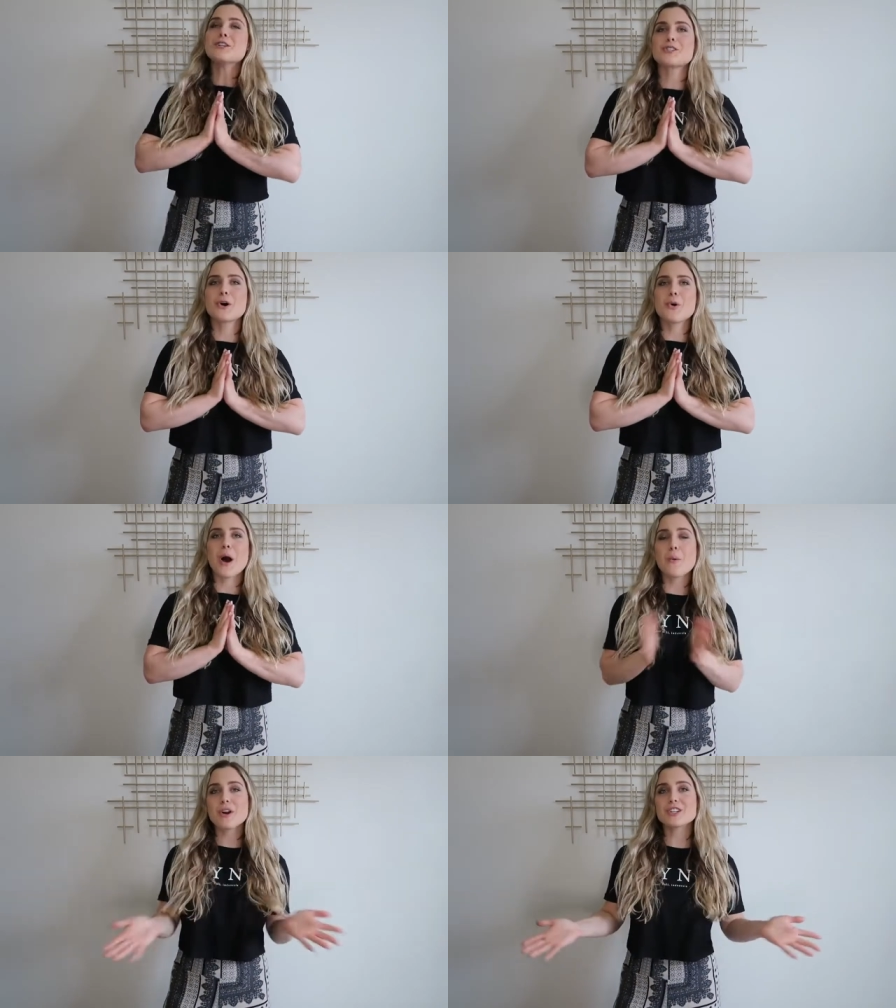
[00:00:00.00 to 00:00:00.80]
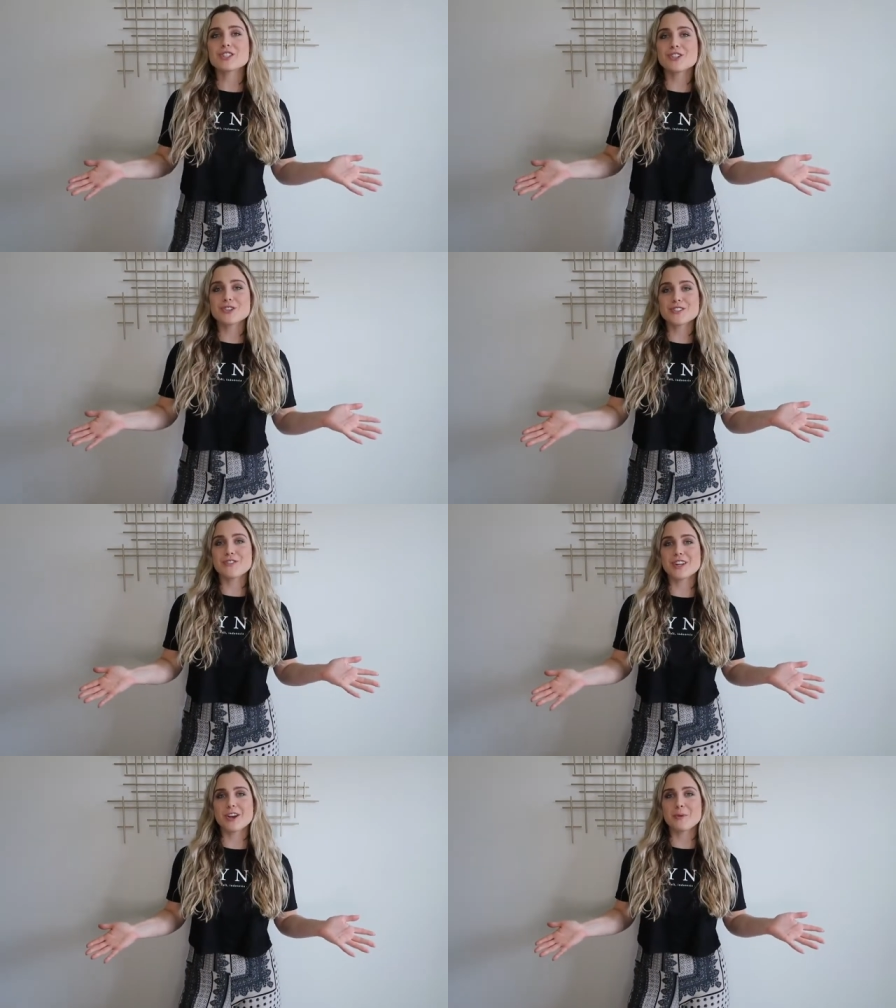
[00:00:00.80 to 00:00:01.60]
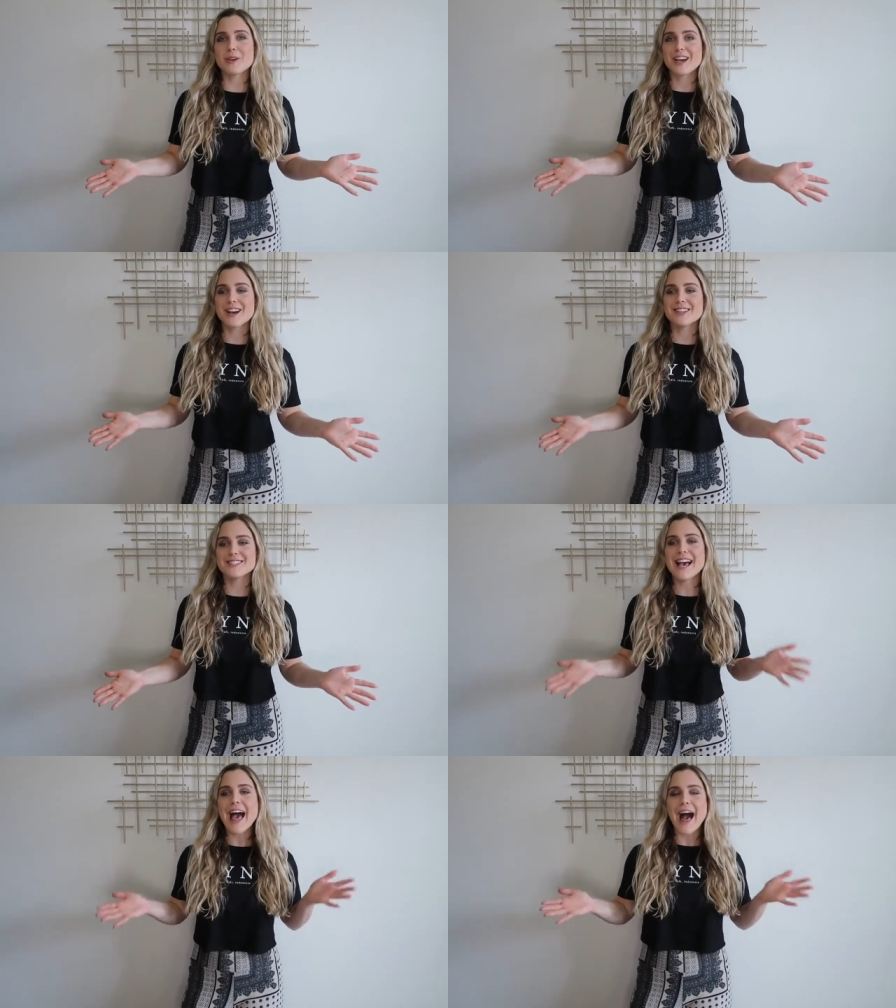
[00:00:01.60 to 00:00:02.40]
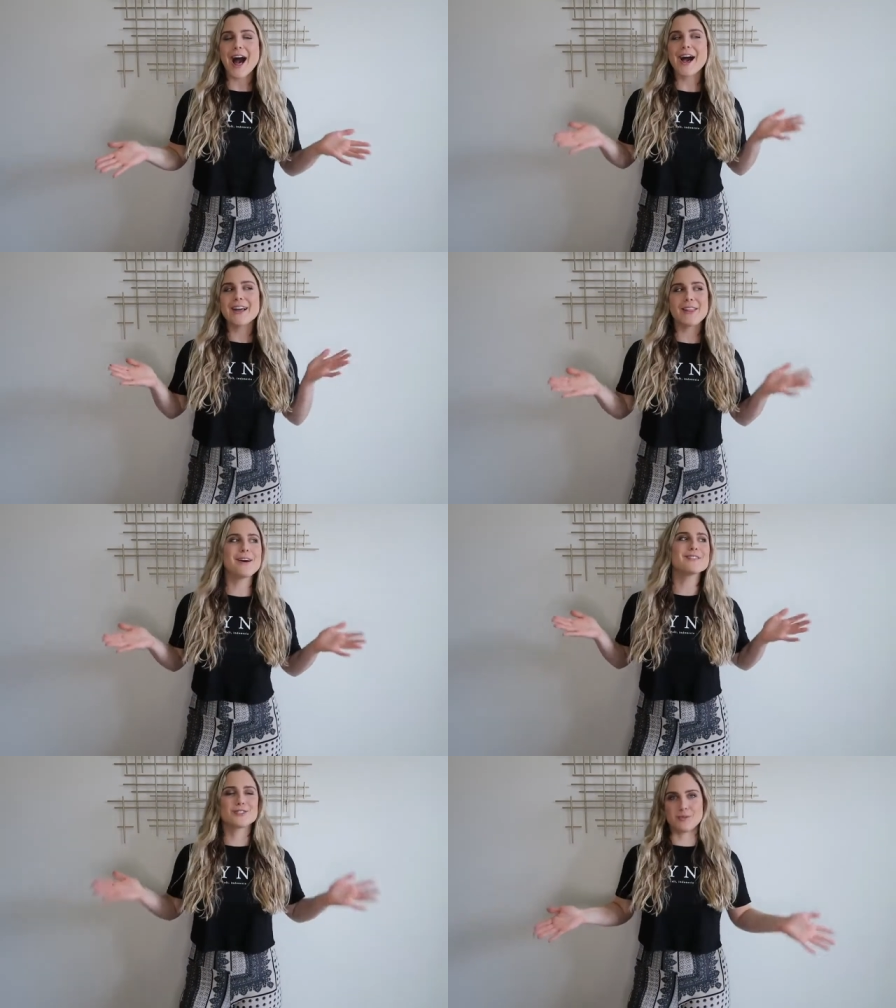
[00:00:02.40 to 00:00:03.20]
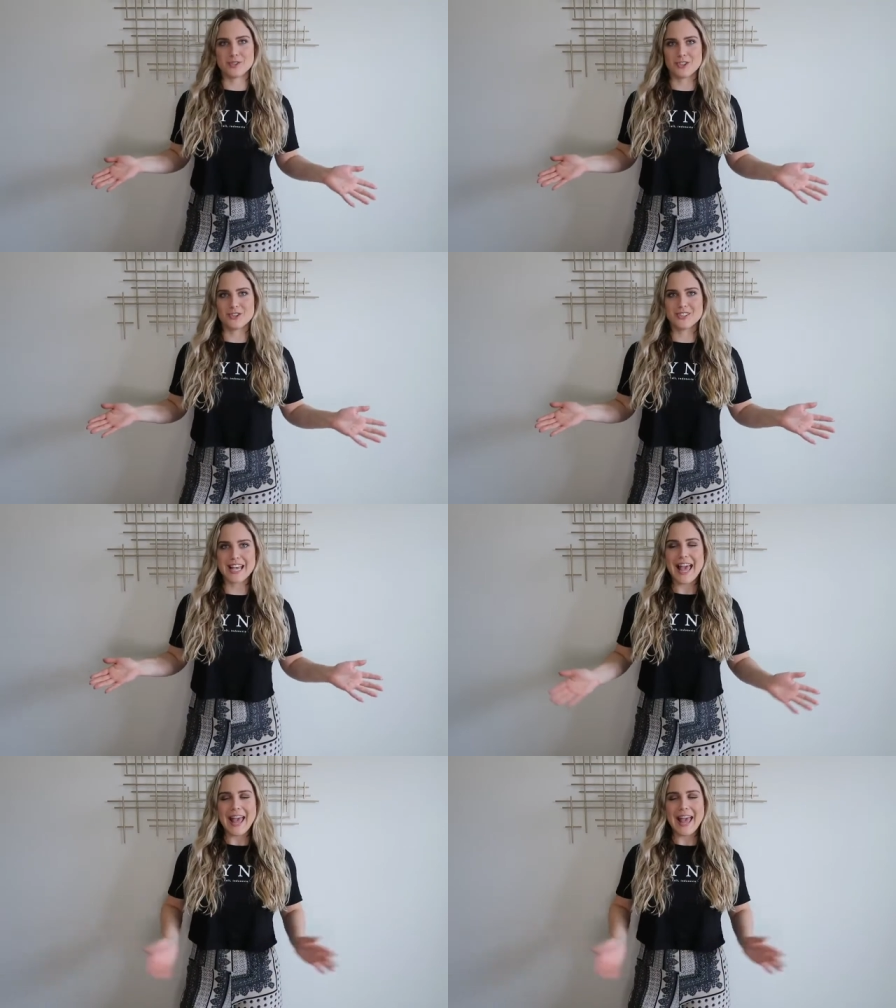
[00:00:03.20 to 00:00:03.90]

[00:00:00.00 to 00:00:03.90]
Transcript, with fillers: So I wanted to do this video because I love swimsuits